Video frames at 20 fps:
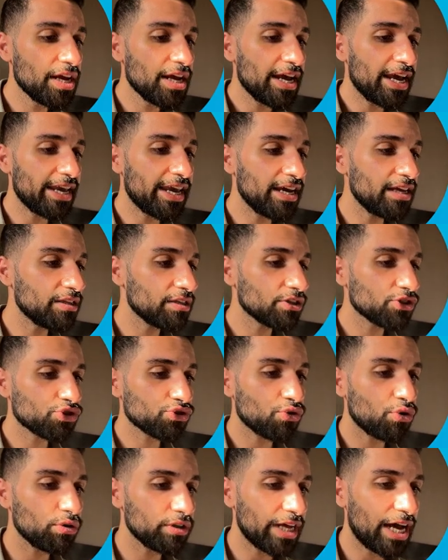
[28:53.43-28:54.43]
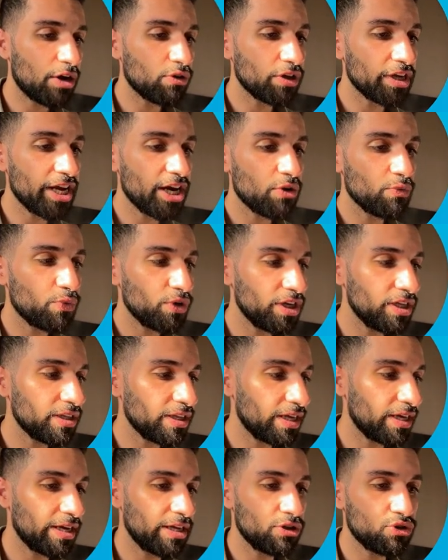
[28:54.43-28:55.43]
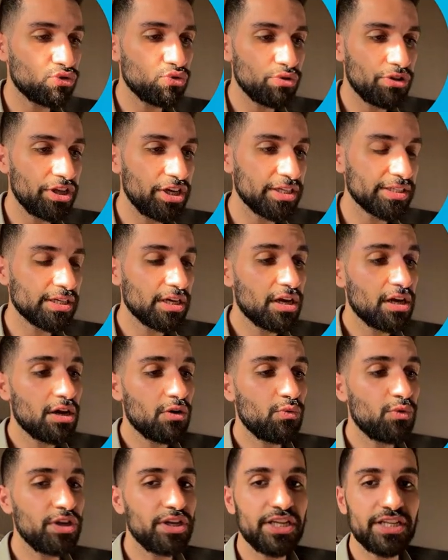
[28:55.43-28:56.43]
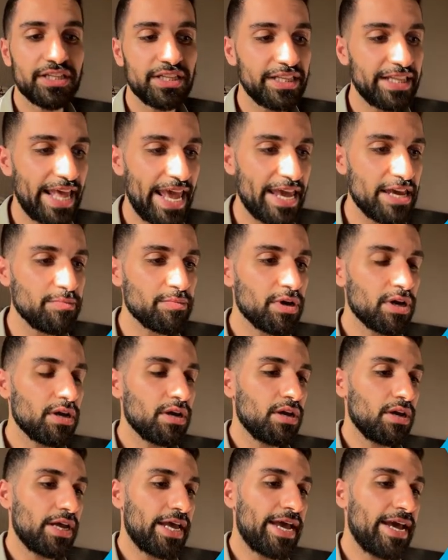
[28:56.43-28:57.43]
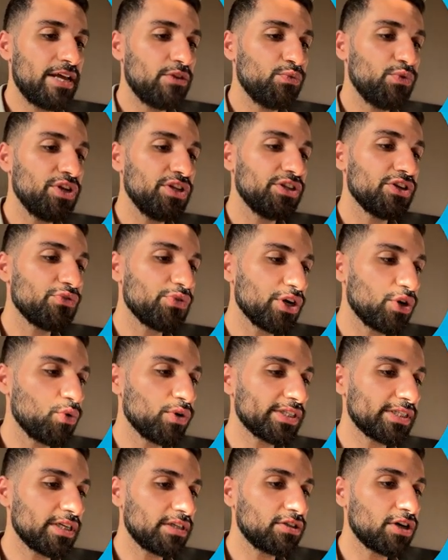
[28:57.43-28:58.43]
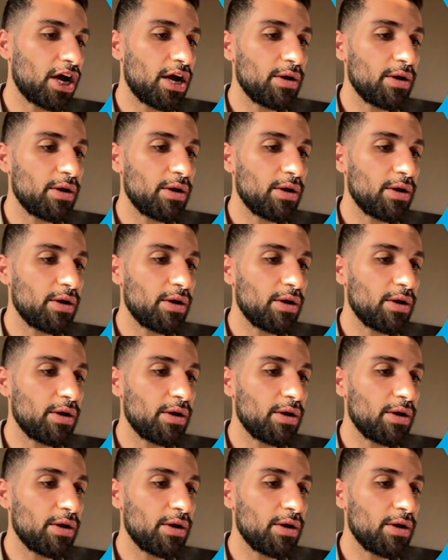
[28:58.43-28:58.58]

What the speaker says: Again, scroll down here. We need again two things. We need name and we need the requested time.